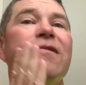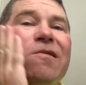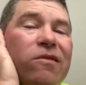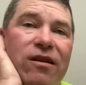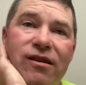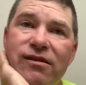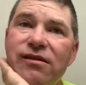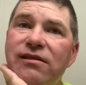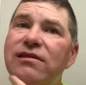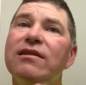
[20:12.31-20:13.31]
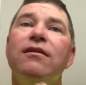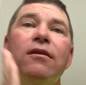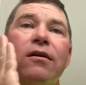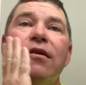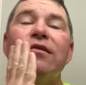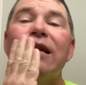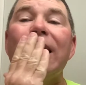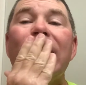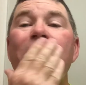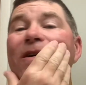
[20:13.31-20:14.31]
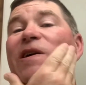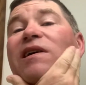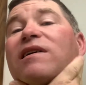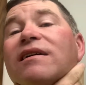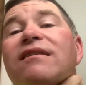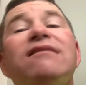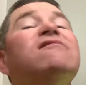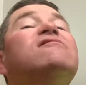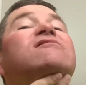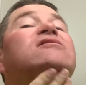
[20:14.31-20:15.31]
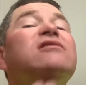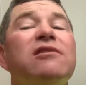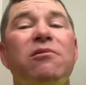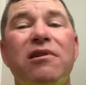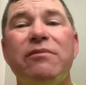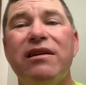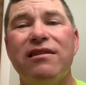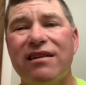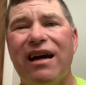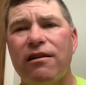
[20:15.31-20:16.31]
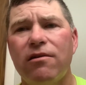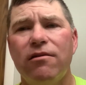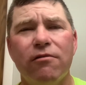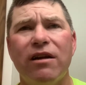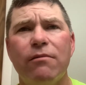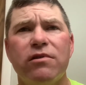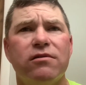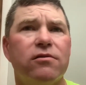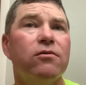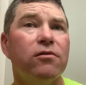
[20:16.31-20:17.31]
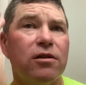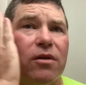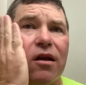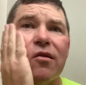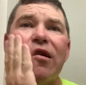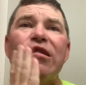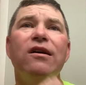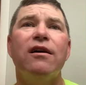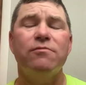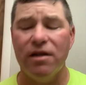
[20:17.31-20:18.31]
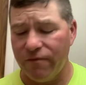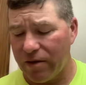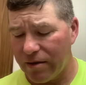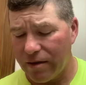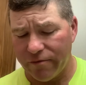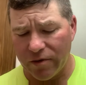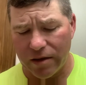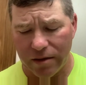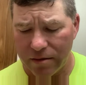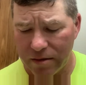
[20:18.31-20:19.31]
And so 20 minutes, kind of long, rambling story, but I thought you guys might find that funny.